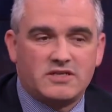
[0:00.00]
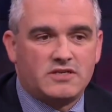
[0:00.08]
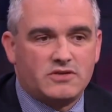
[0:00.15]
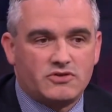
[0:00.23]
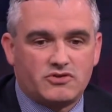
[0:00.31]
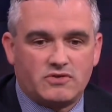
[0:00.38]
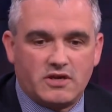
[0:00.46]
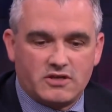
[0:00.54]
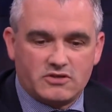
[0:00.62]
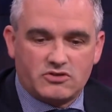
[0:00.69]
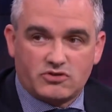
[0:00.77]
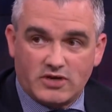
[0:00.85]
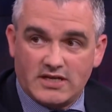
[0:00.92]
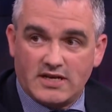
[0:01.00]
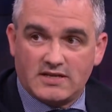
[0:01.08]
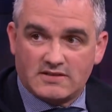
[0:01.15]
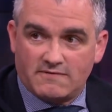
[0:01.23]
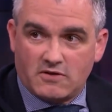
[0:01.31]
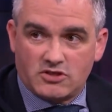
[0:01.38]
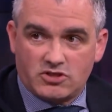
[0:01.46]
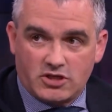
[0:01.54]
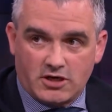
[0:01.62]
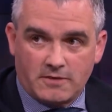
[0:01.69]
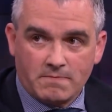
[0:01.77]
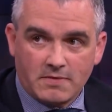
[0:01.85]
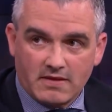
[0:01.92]
So you do 3 days the first
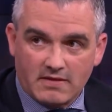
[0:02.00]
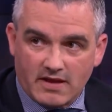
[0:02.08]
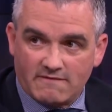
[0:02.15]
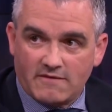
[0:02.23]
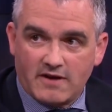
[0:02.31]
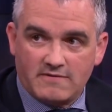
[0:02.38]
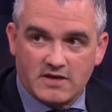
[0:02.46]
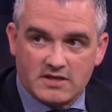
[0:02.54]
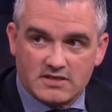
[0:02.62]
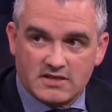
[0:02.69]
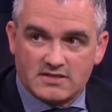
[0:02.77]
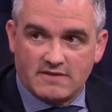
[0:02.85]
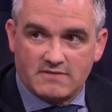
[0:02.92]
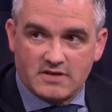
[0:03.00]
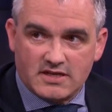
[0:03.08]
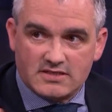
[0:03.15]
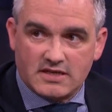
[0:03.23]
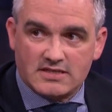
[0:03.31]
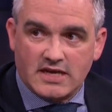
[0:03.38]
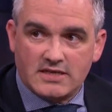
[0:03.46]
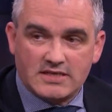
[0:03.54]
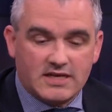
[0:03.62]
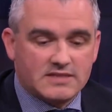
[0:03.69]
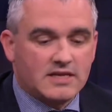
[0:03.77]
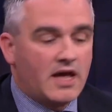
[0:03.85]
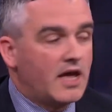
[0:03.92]
year, then 5 days, then 7 days, then 10
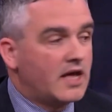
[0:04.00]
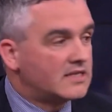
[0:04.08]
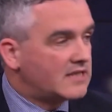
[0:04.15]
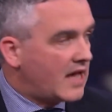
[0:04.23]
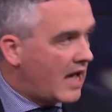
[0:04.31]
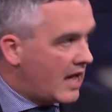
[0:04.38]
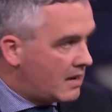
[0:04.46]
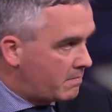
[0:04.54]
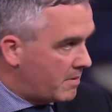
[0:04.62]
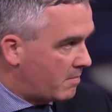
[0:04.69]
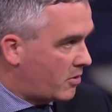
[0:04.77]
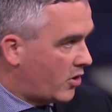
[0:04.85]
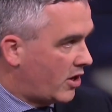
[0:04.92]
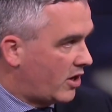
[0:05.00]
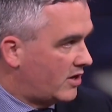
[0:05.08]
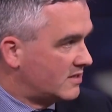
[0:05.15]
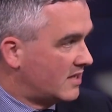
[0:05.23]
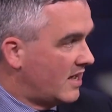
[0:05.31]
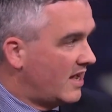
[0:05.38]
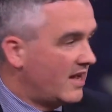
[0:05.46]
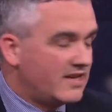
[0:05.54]
days to help employers.